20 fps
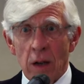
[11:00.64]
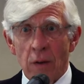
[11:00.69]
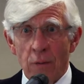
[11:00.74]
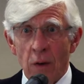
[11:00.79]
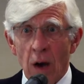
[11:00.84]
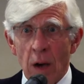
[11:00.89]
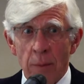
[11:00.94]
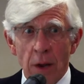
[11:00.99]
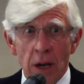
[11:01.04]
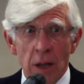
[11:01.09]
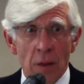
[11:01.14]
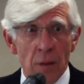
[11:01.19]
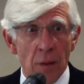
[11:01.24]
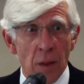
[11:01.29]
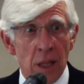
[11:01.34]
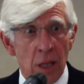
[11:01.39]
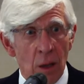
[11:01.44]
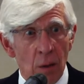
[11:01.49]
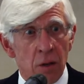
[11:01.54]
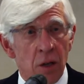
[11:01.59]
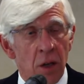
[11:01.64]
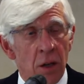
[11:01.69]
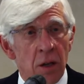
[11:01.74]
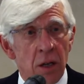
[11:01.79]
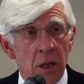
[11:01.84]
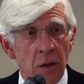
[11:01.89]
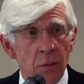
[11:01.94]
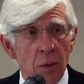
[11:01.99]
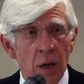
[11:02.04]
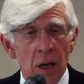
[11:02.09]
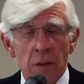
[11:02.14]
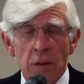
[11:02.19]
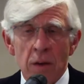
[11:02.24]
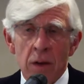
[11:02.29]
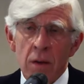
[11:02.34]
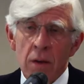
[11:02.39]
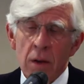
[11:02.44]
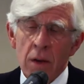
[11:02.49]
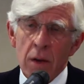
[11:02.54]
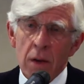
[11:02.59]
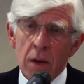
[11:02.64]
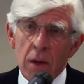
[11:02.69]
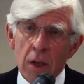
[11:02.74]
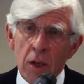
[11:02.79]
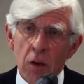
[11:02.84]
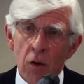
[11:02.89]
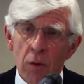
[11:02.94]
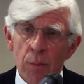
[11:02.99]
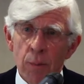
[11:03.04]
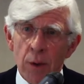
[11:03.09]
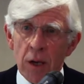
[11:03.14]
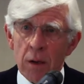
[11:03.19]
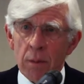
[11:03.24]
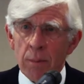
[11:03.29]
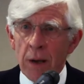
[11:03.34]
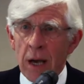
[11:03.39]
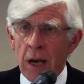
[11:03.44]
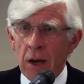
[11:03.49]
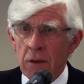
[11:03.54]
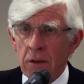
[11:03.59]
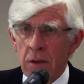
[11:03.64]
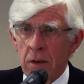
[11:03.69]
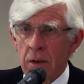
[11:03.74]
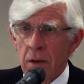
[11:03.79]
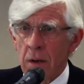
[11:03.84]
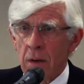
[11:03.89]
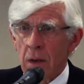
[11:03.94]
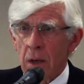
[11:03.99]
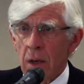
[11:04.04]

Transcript: far better than the alternative way that European powers had